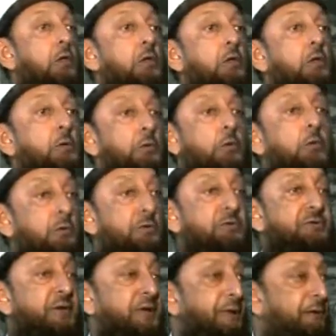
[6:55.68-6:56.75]
you go to
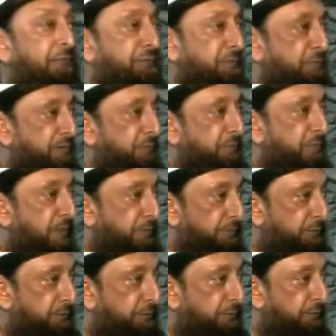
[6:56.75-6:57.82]
jail for 6
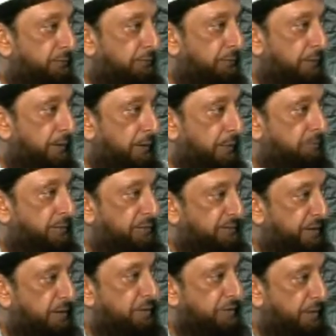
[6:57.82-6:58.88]
months and pay
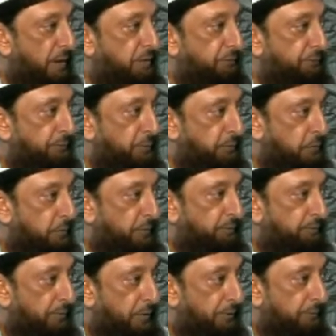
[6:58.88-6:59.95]
10,000 US
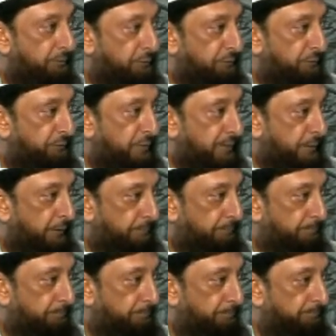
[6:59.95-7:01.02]
dollars in fine.
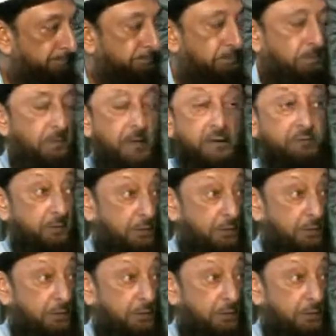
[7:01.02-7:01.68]
That's a